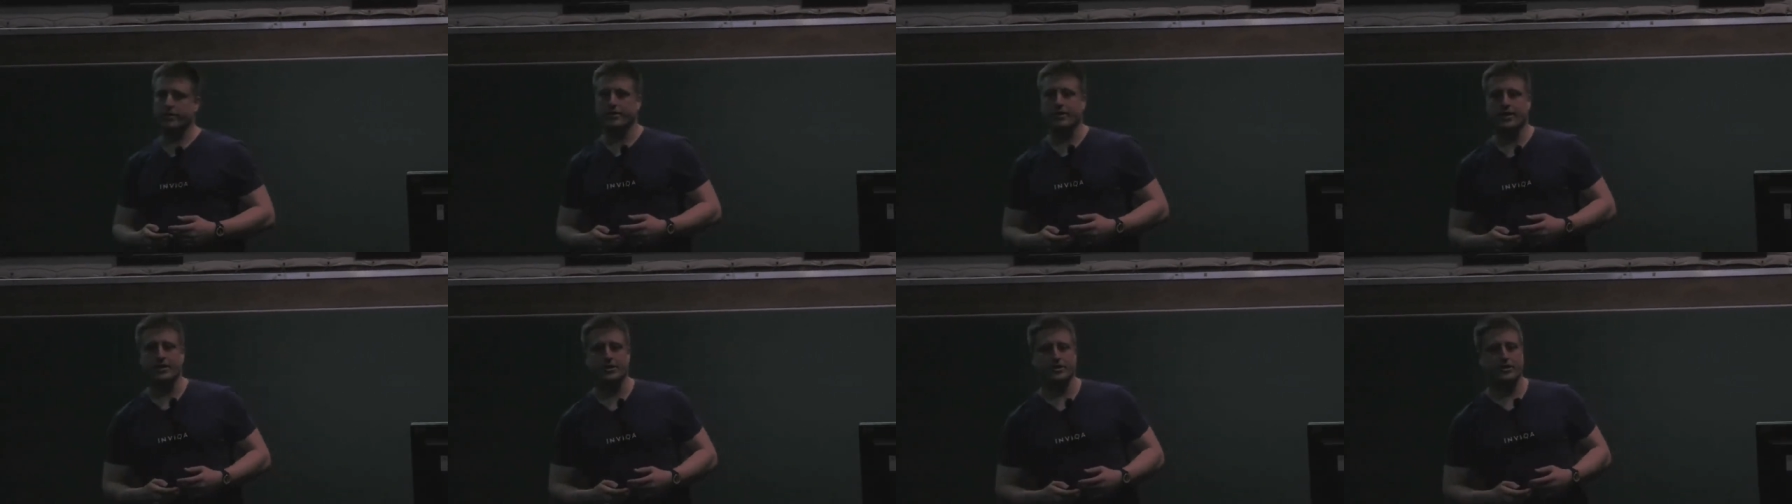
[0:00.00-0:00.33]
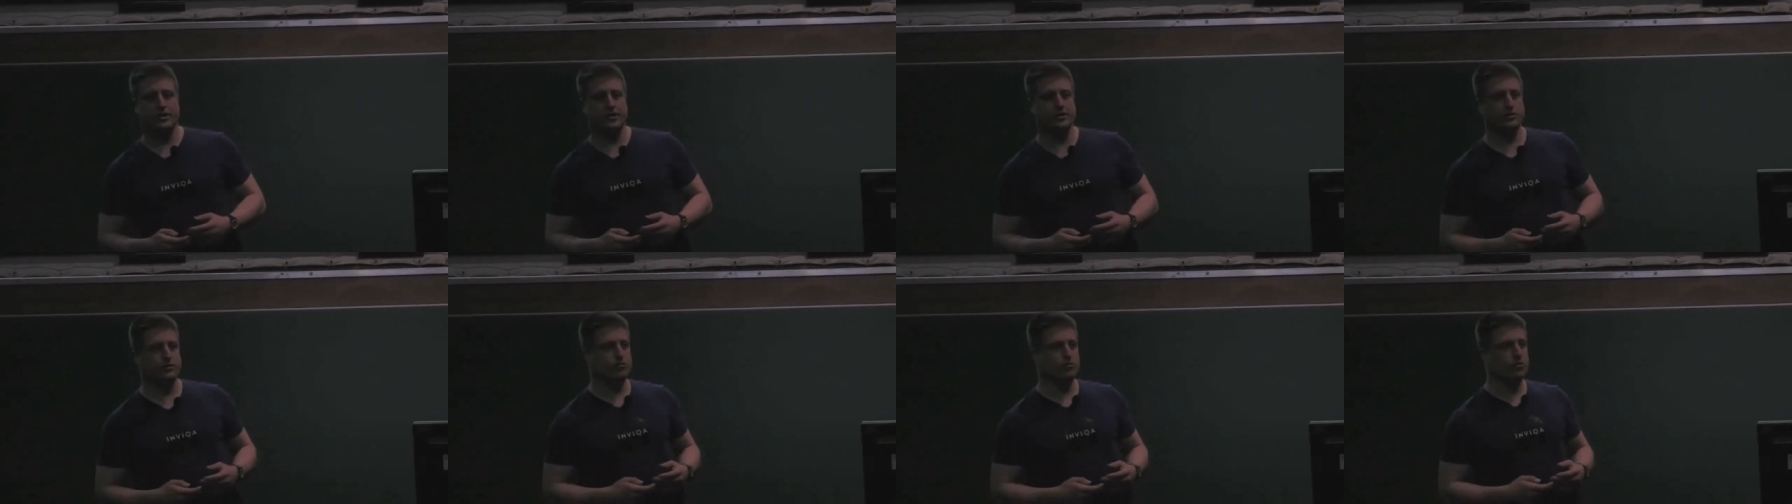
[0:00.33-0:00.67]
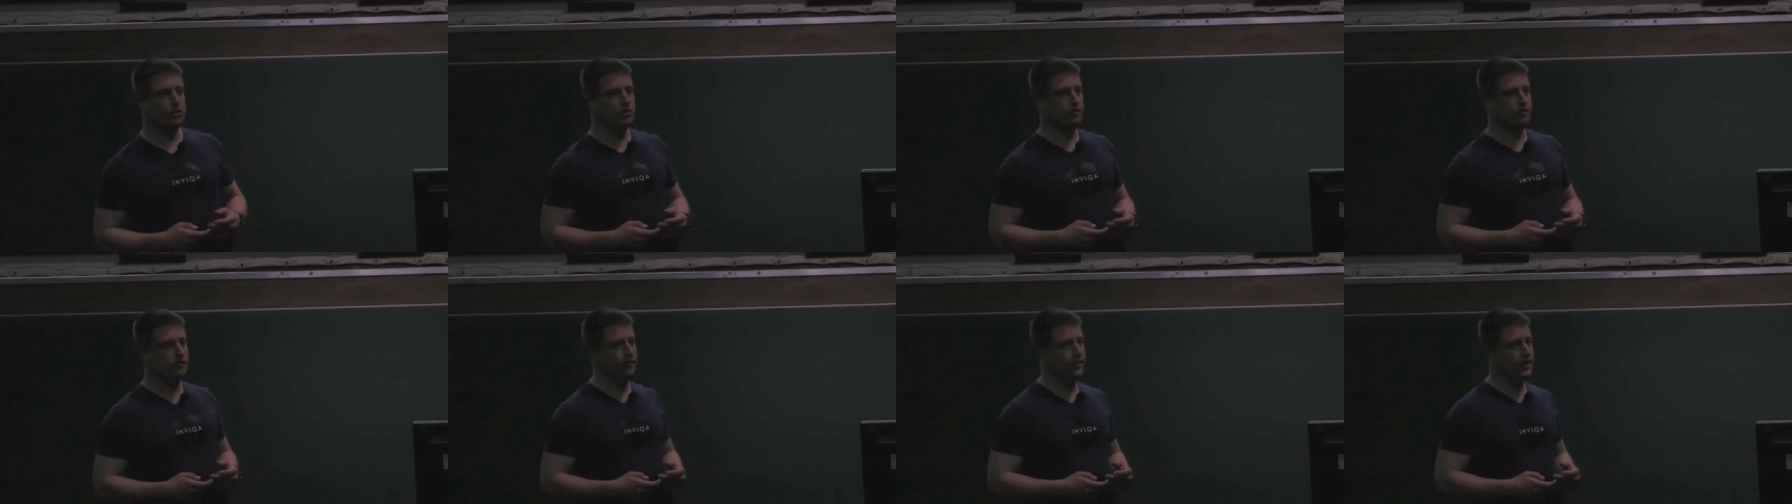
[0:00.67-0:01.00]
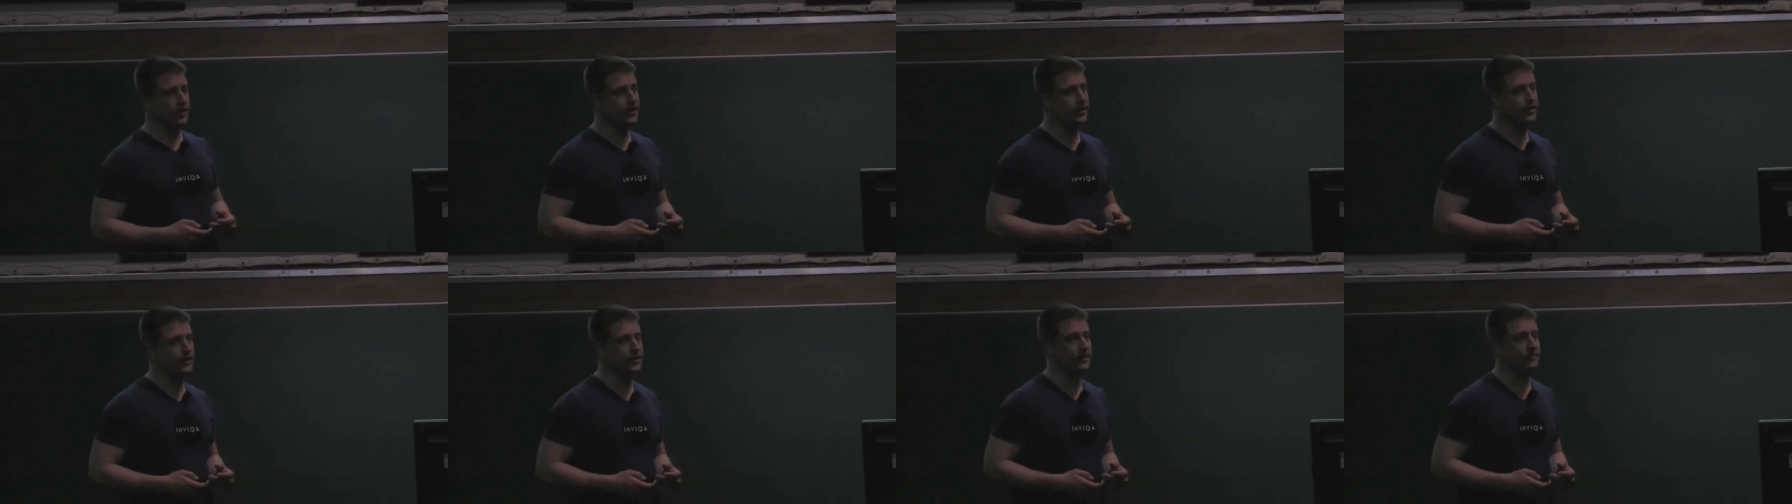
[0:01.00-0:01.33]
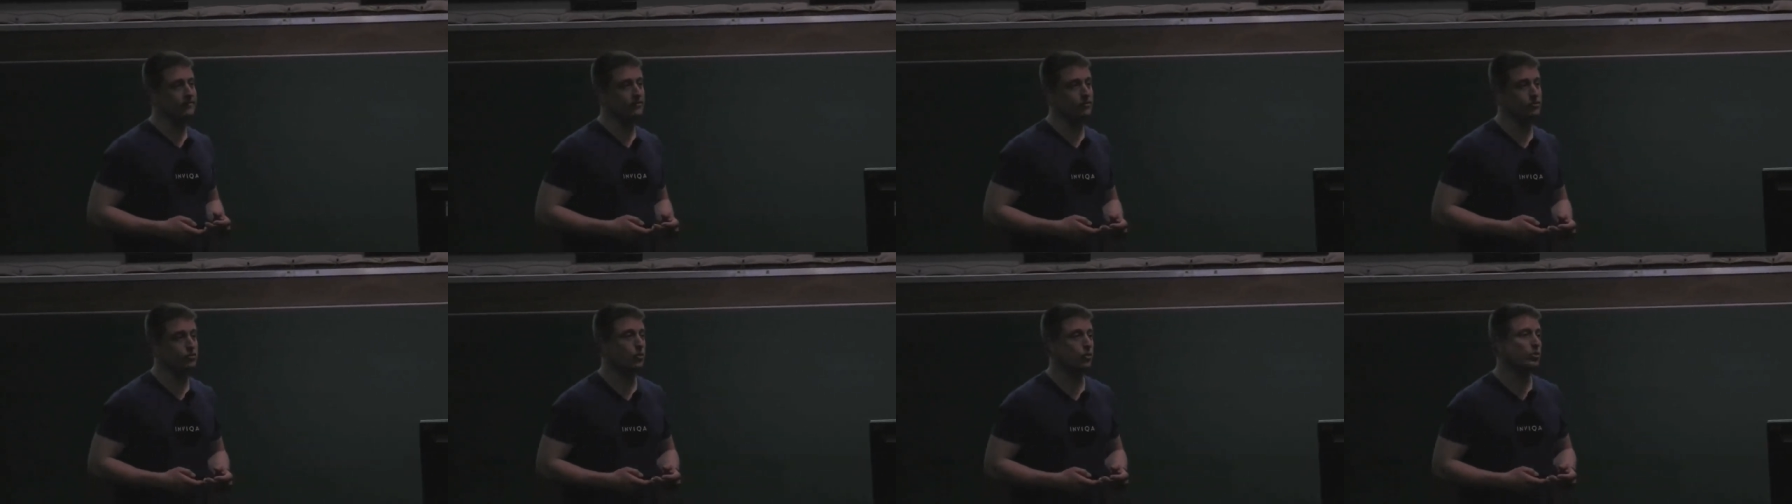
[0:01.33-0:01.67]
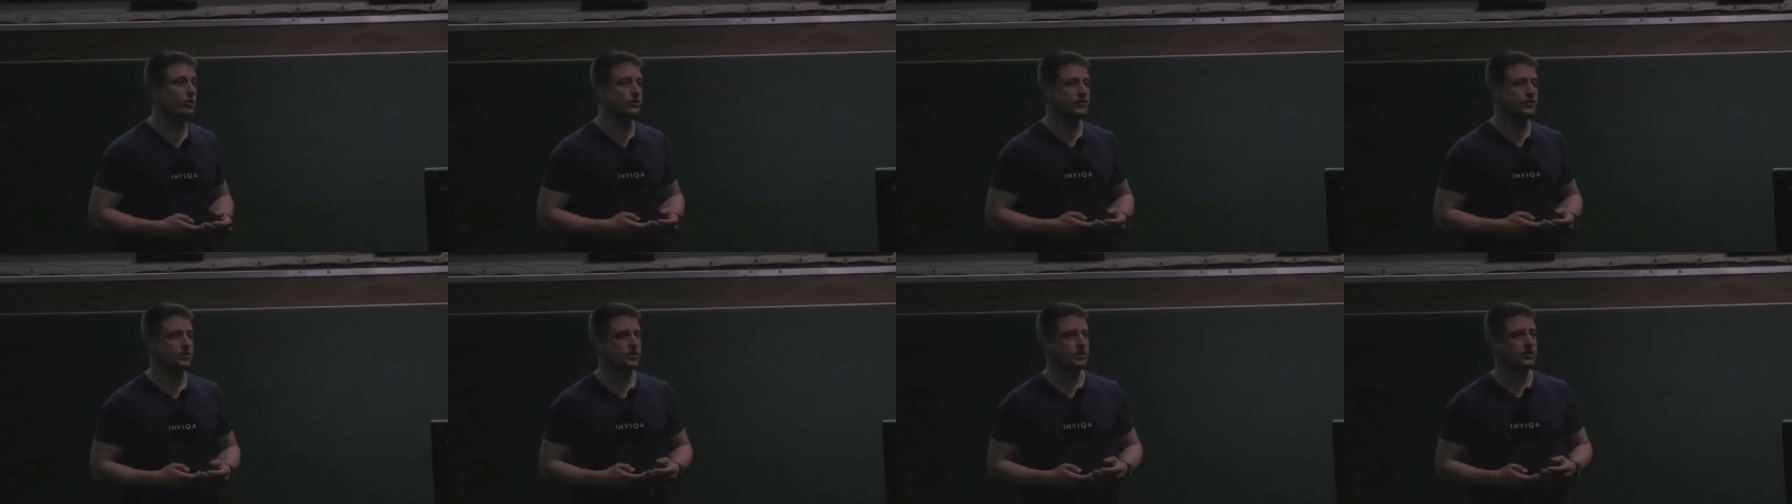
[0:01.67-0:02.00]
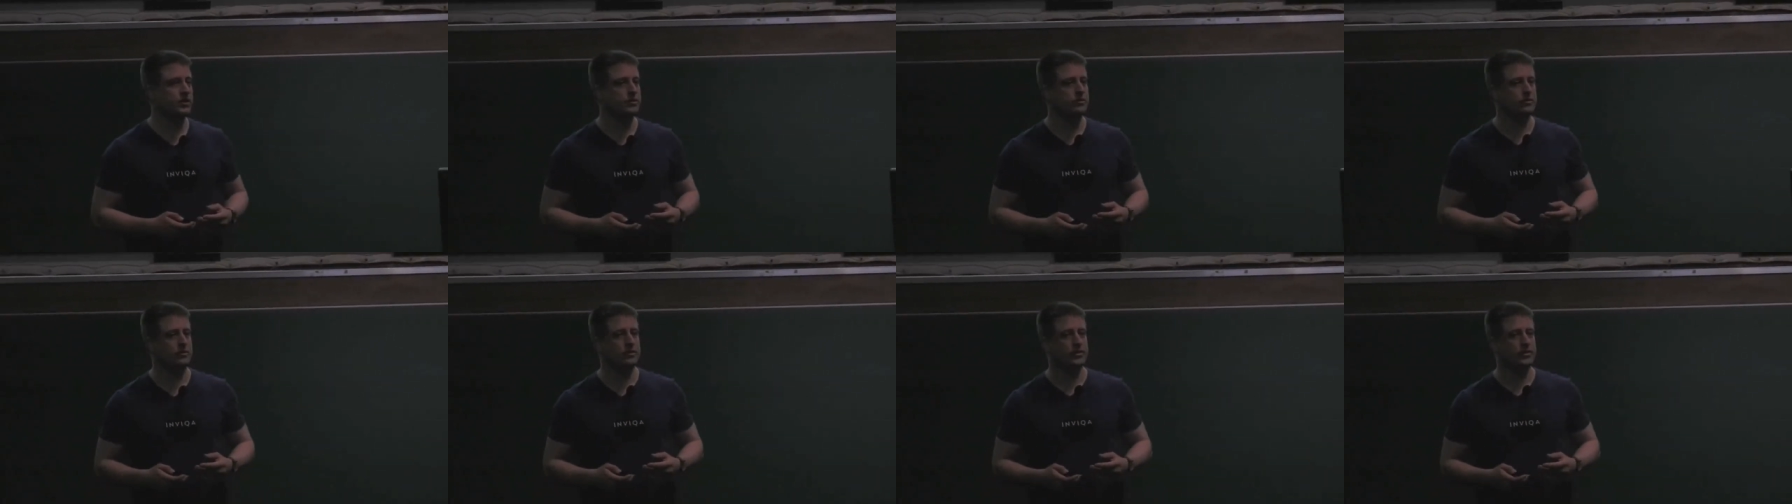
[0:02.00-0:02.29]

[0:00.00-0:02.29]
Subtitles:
the graph flag, it even draws this